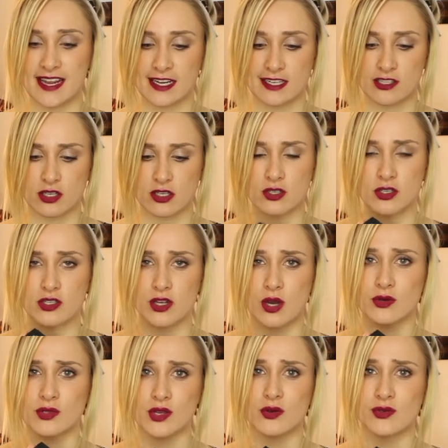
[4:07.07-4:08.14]
It is
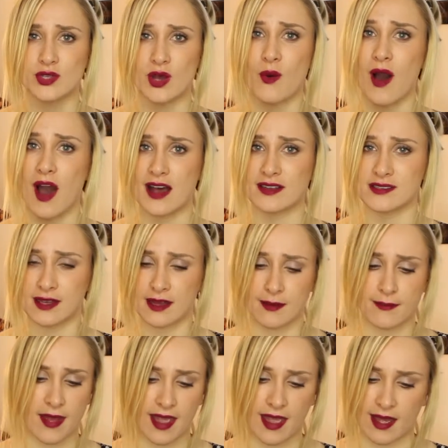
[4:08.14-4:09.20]
so, so, so
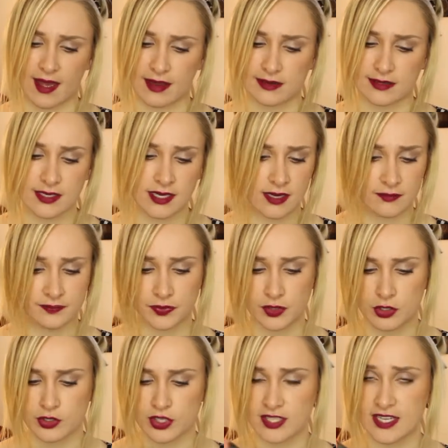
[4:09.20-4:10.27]
awesome and
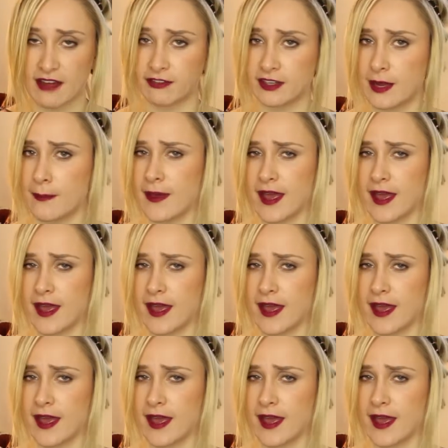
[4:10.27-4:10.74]
you should definitely